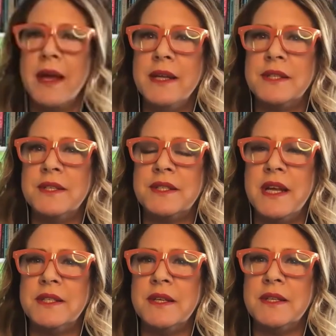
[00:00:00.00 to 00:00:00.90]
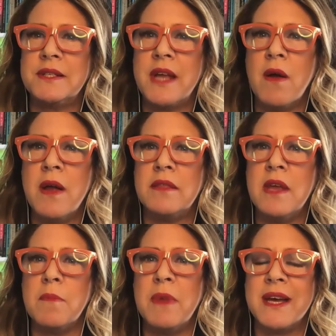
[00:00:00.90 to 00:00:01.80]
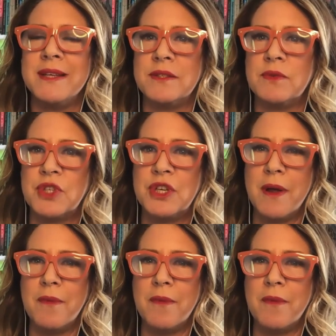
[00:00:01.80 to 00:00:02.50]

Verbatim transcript: it's a it's a scary thing because she,